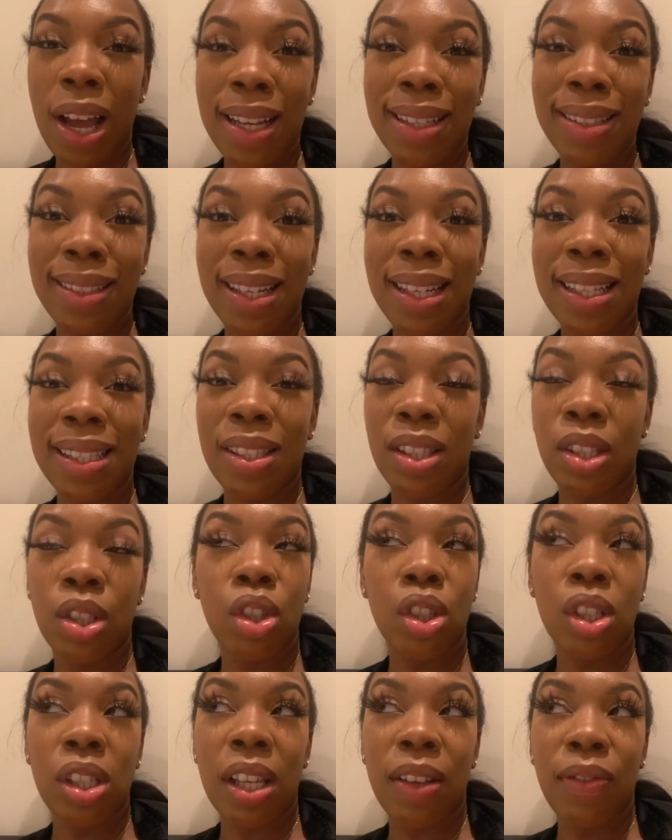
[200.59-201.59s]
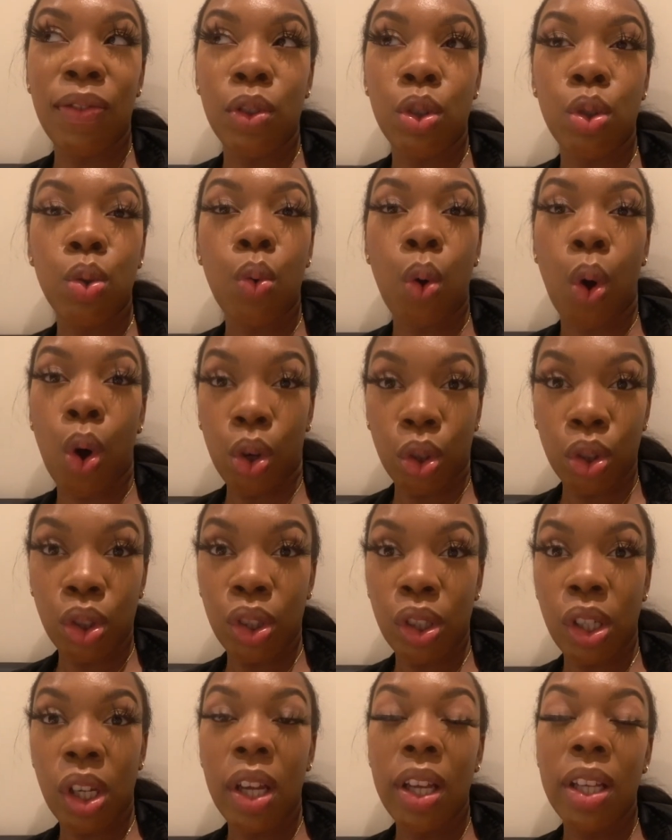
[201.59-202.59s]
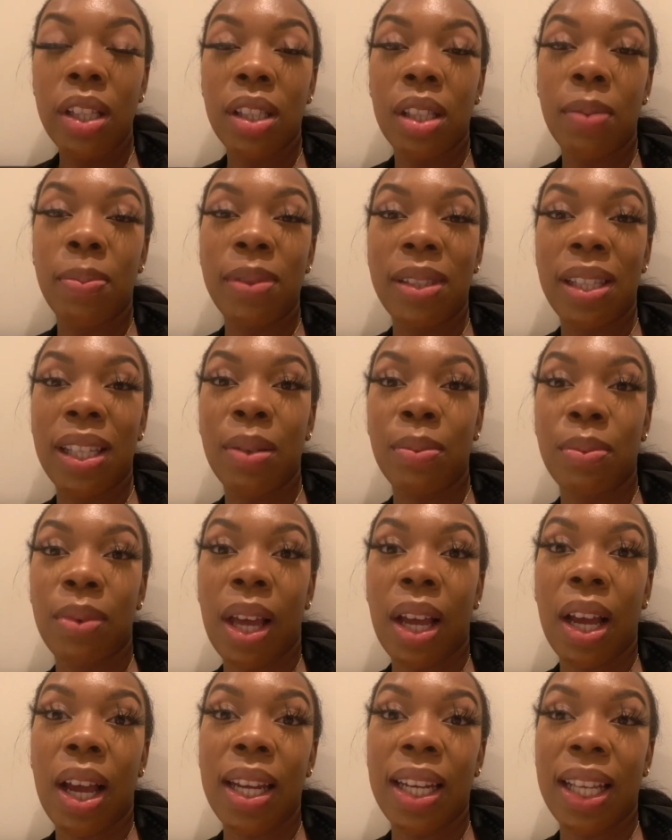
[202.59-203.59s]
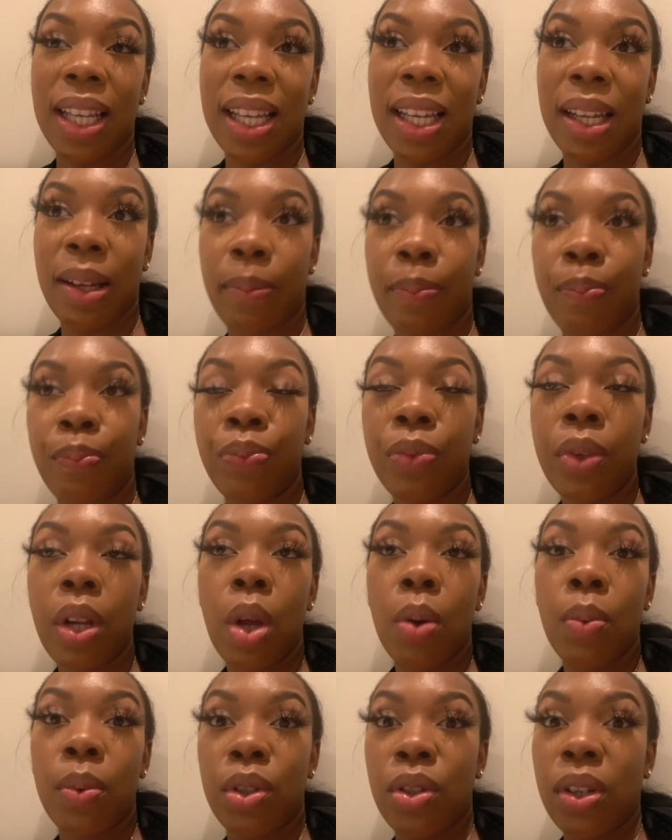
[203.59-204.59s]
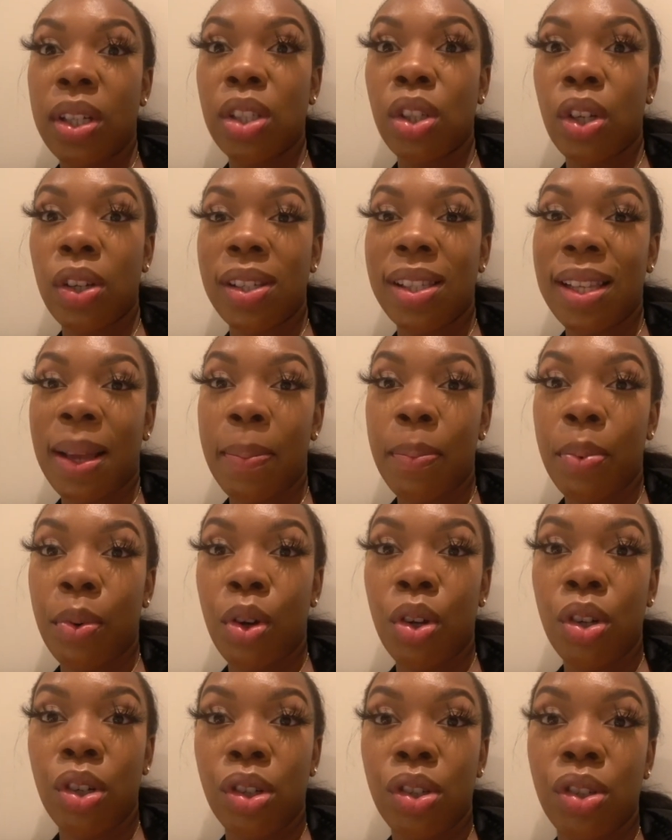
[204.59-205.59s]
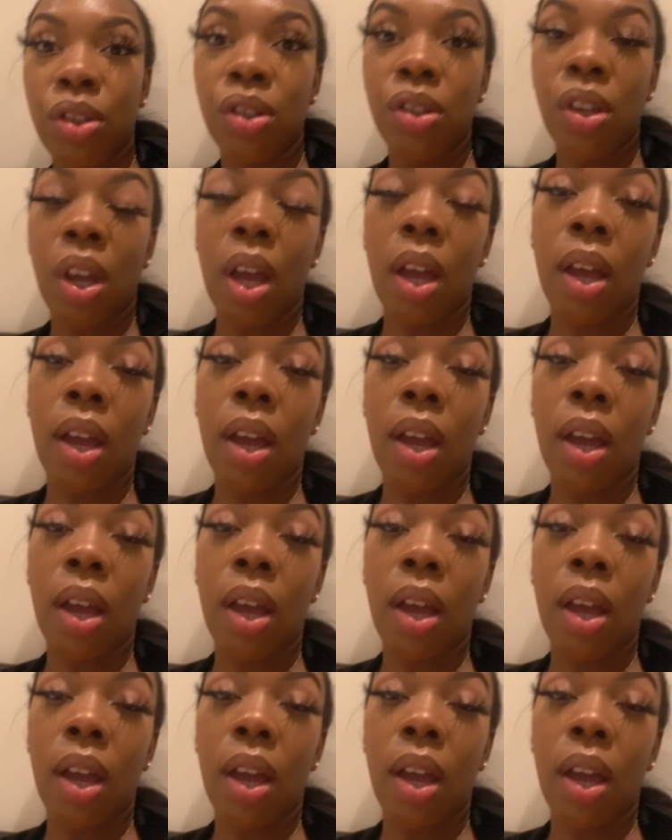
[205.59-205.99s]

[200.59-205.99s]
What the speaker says: and it's just even too hot to be dealing with that kind of heat. We tried to go sandbox,